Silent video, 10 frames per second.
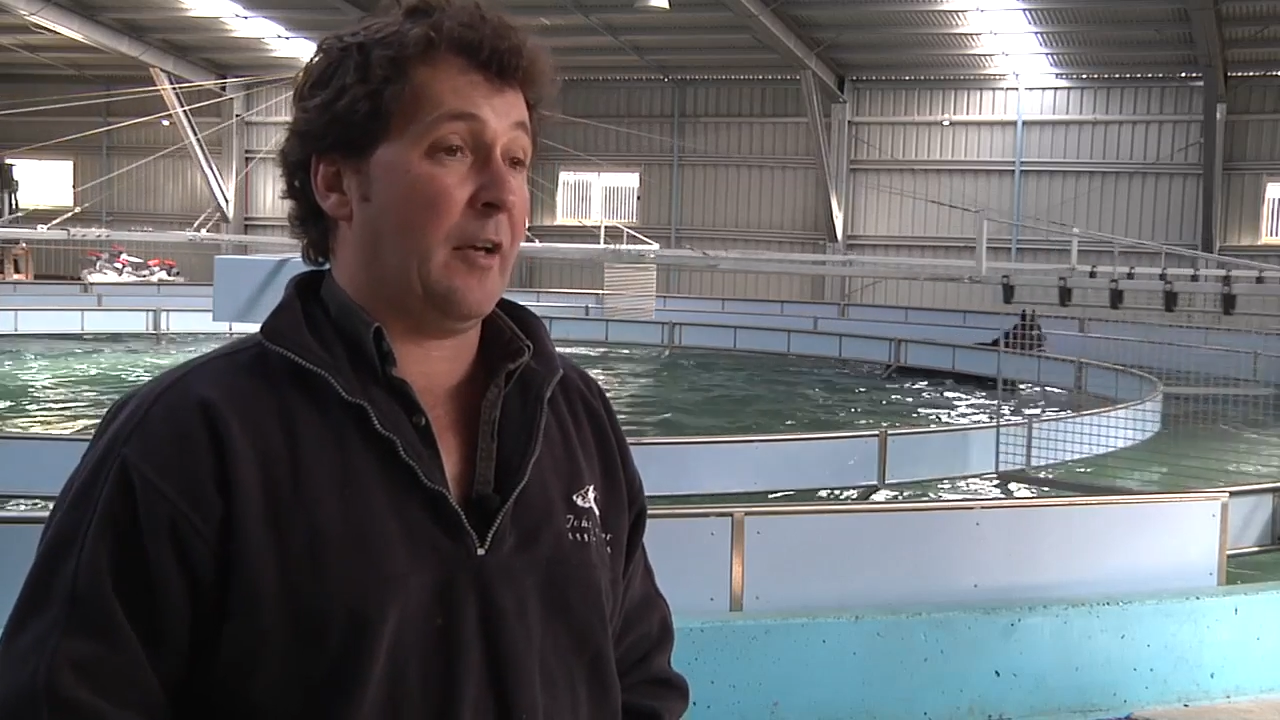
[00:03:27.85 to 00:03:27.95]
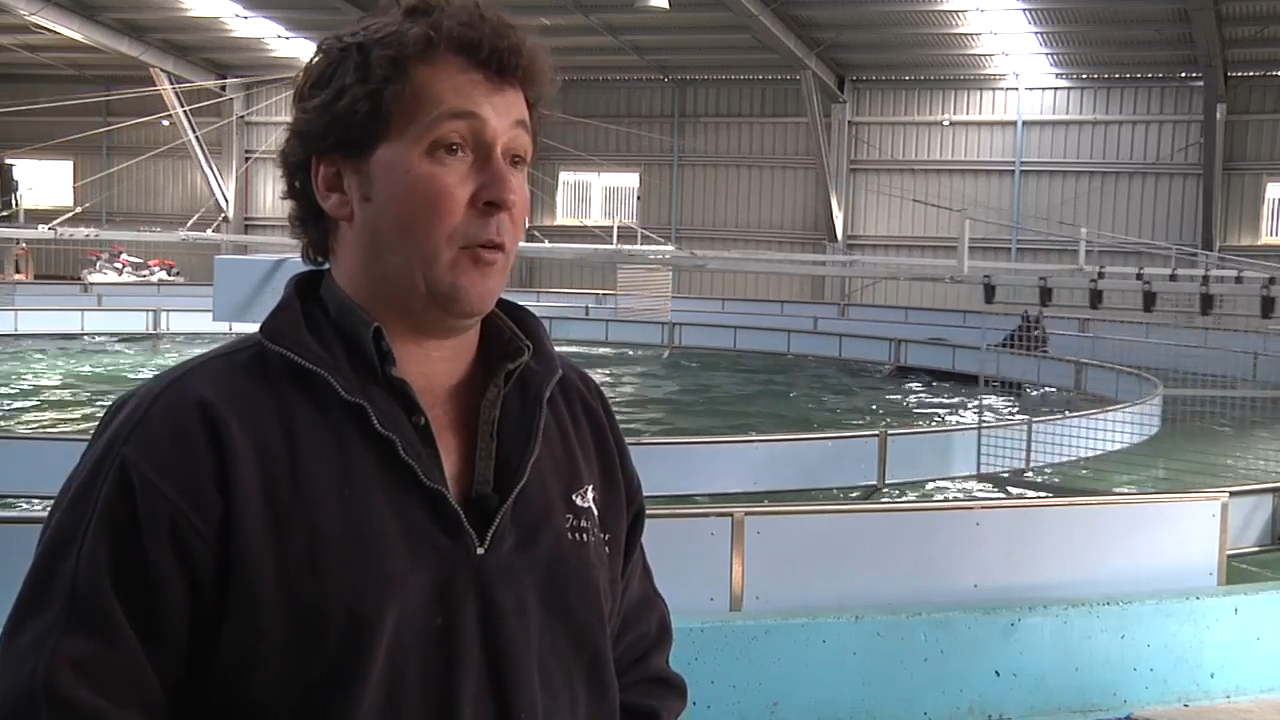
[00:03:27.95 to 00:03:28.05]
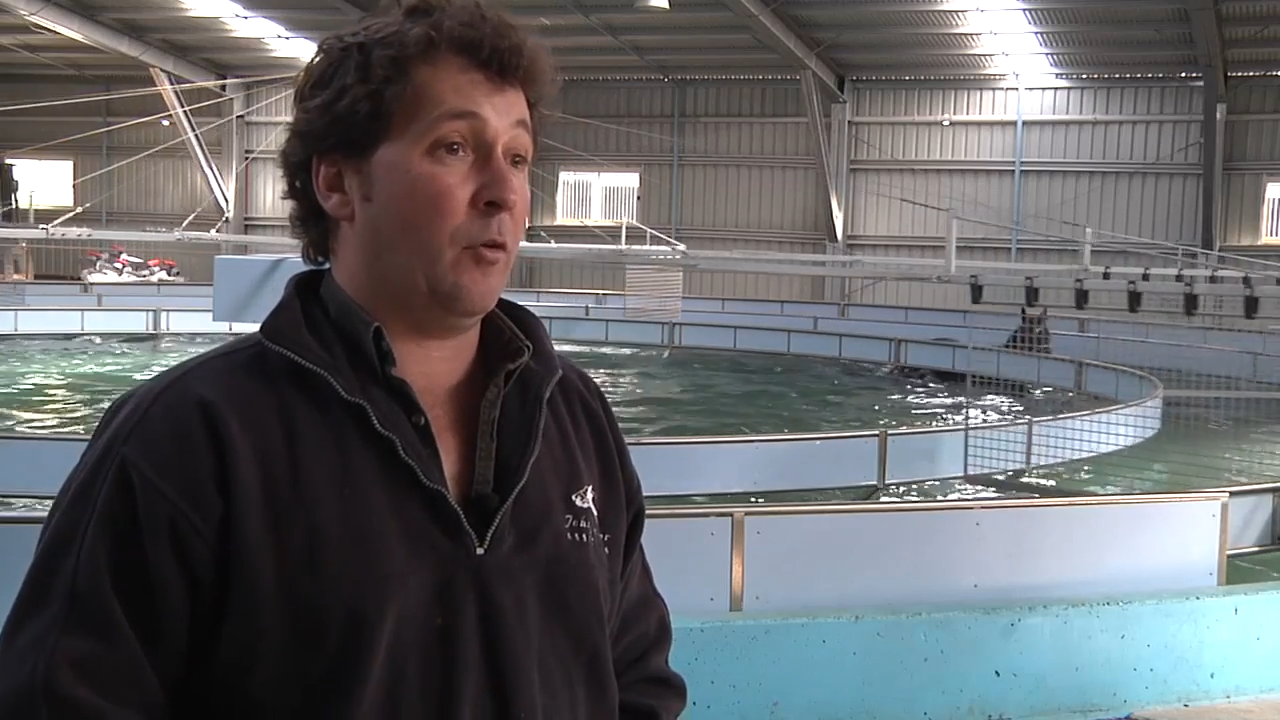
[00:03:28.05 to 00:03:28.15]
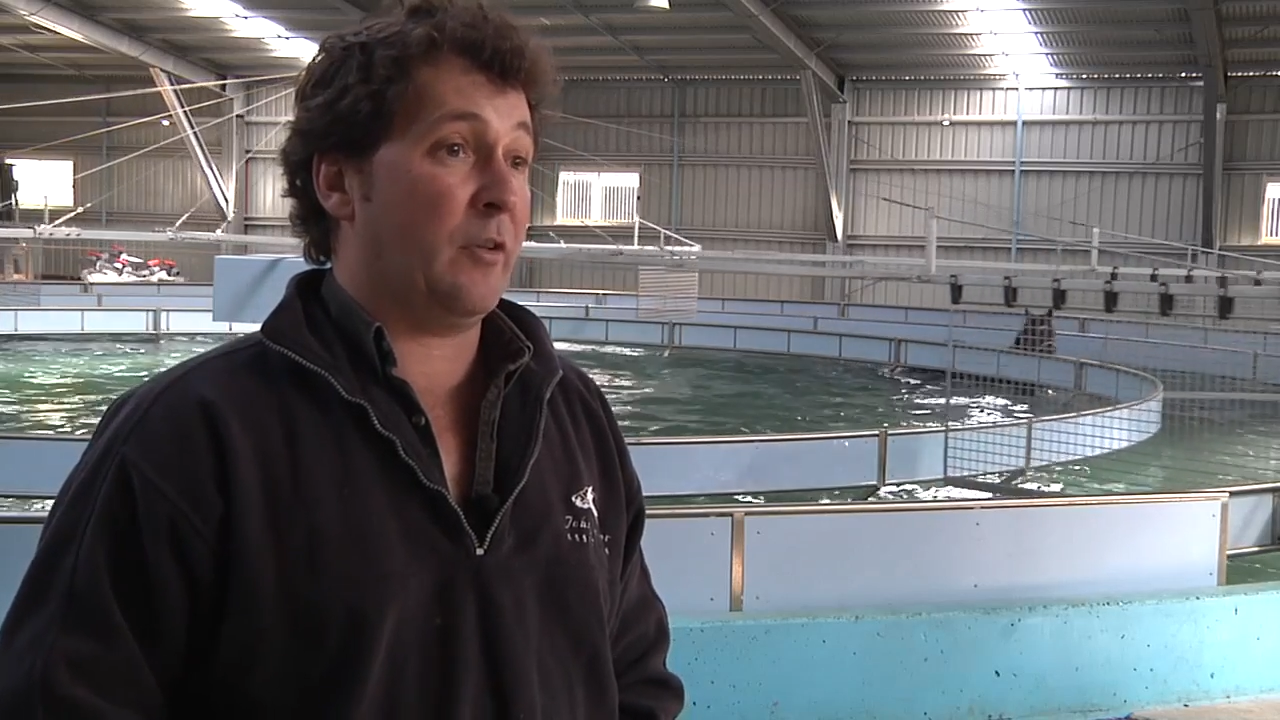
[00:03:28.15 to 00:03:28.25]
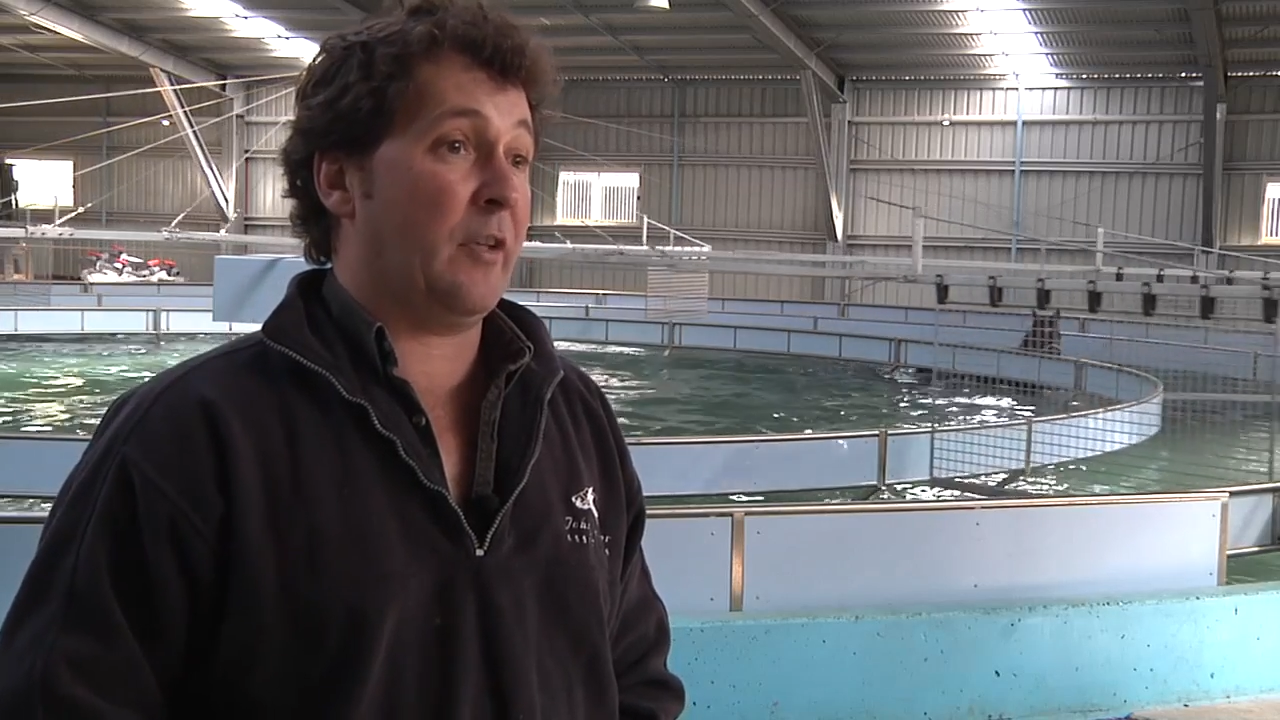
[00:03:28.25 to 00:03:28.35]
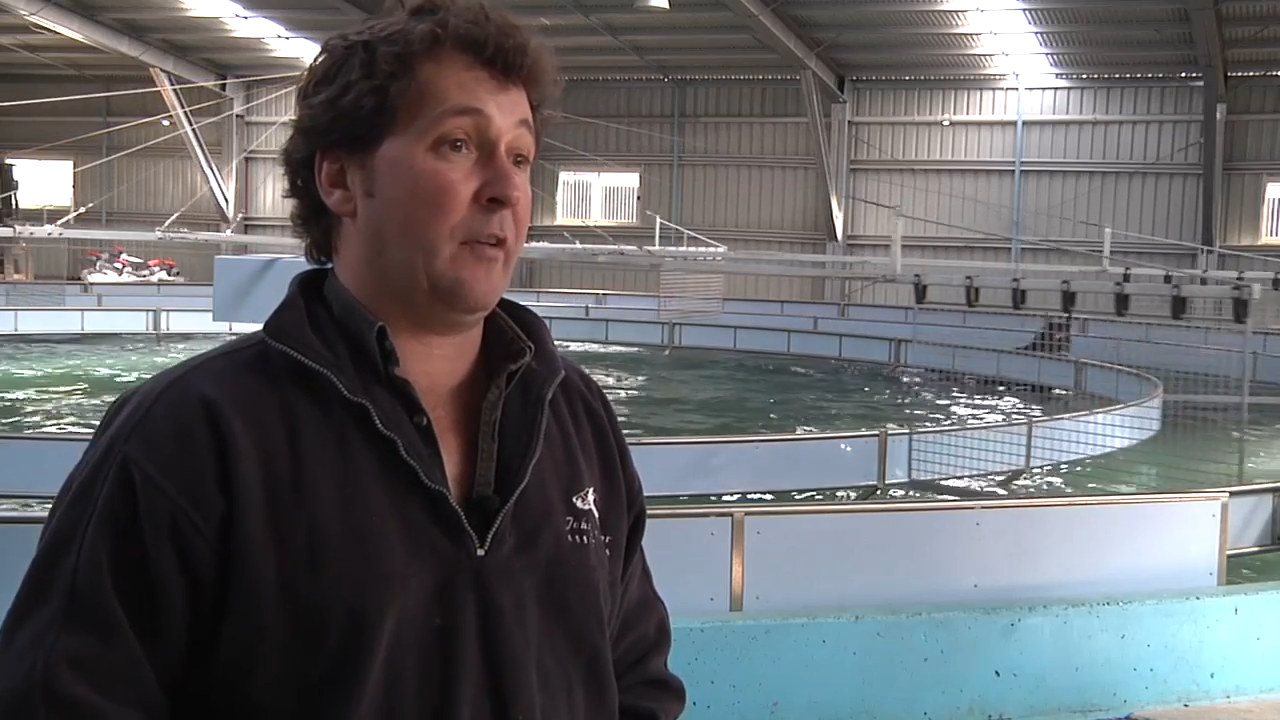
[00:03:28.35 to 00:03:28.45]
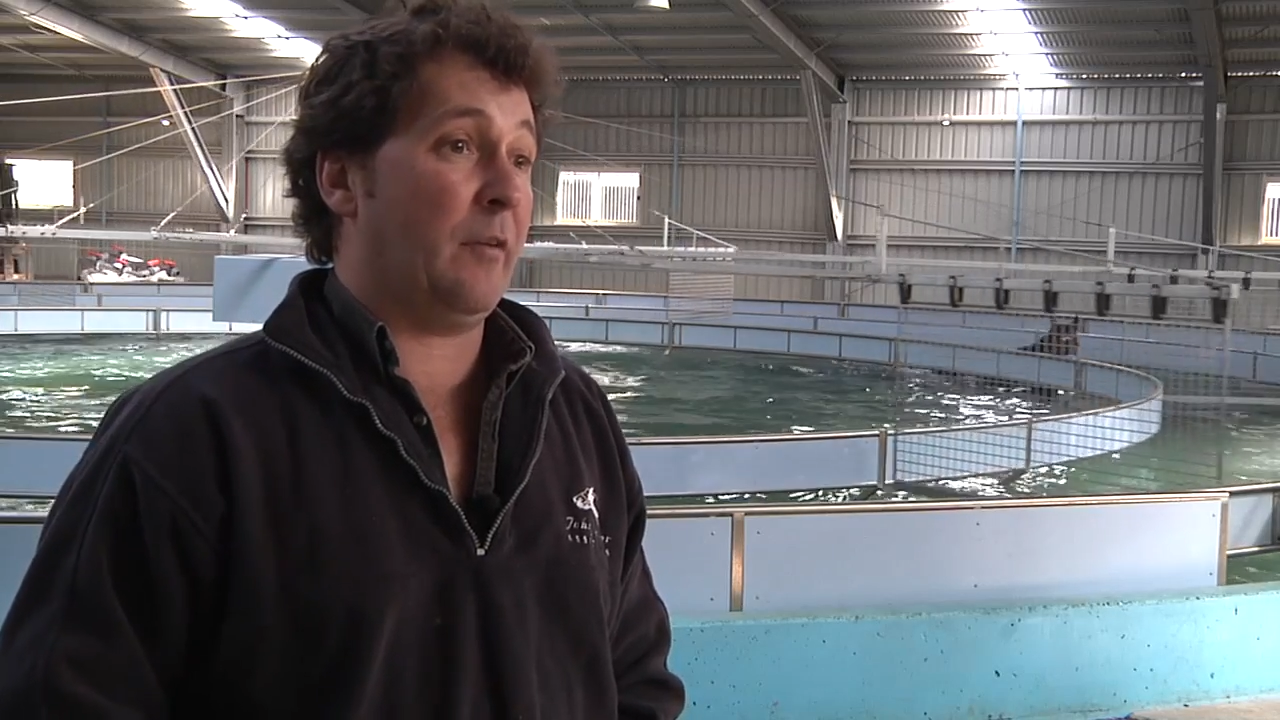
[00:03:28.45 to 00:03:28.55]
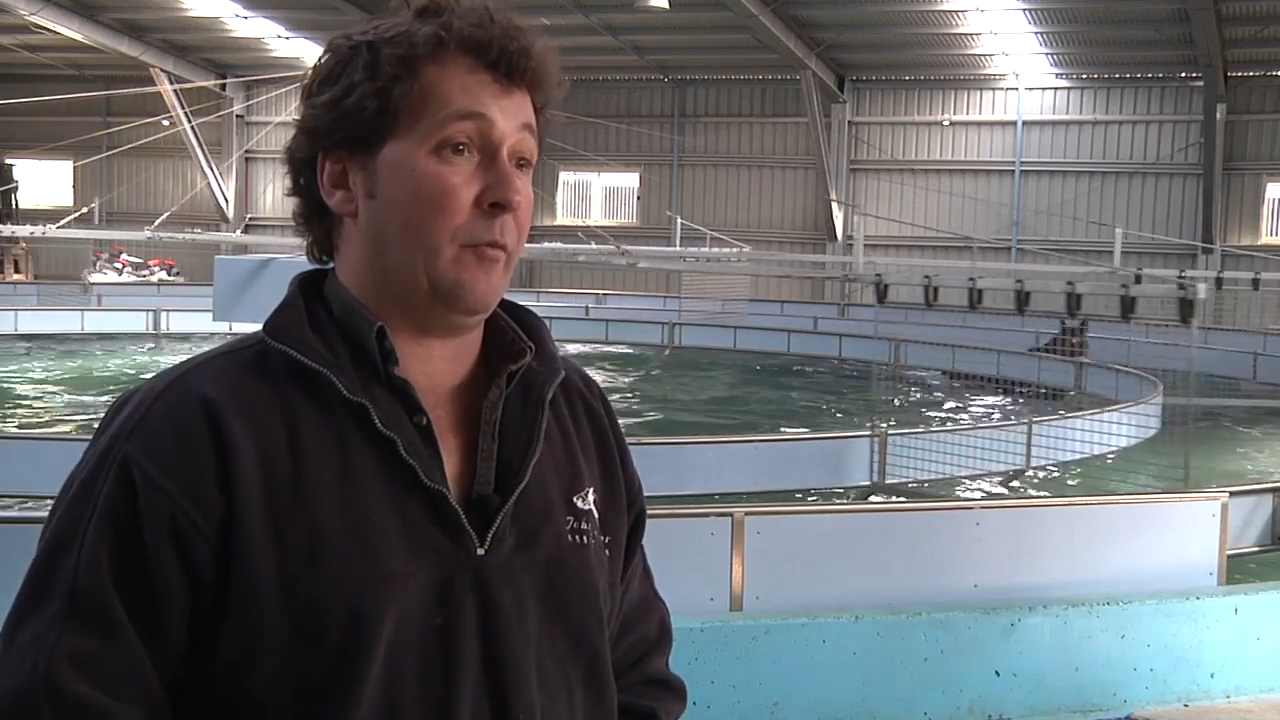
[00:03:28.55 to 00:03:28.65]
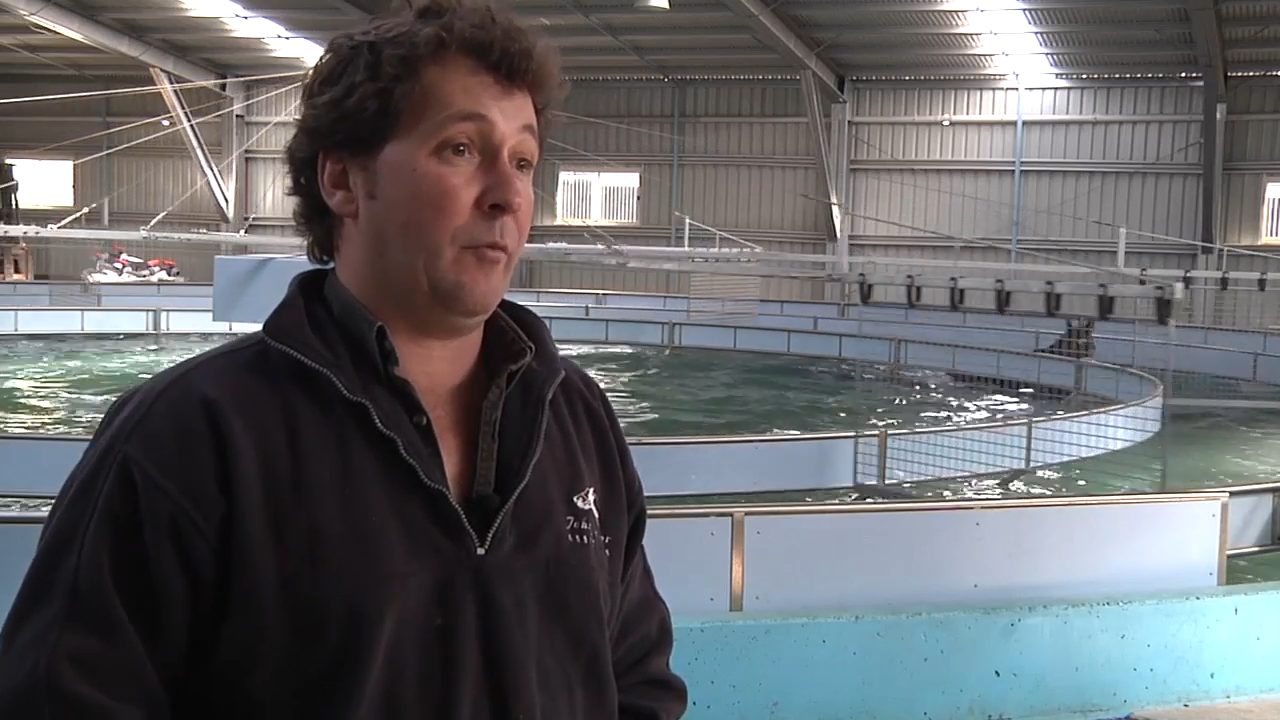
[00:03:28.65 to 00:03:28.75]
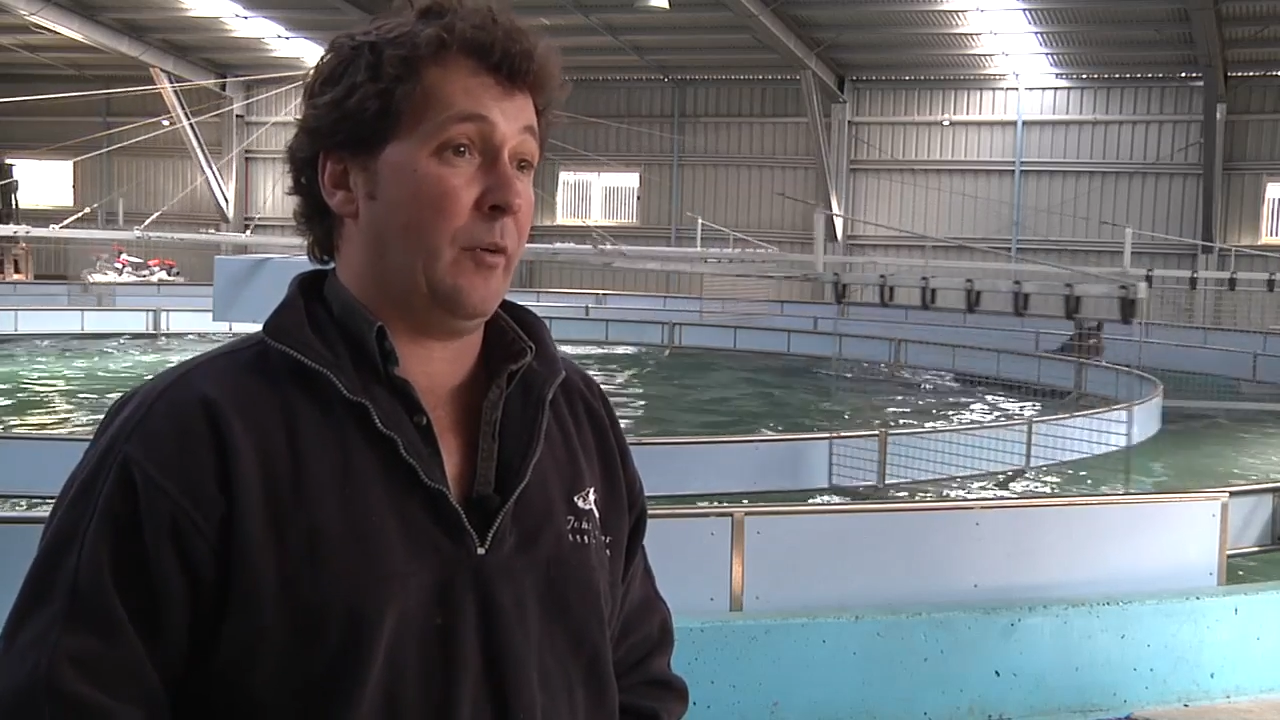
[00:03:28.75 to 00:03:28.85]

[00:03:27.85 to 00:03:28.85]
a horse that